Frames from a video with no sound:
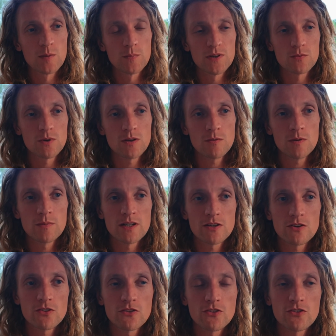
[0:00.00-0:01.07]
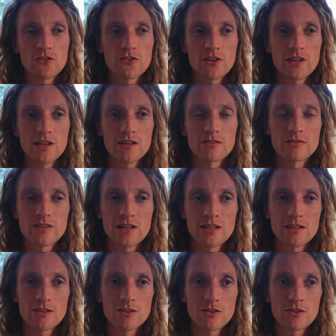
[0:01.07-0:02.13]
But where we might also see and
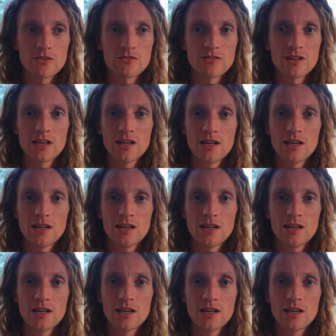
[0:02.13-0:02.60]
find a lot of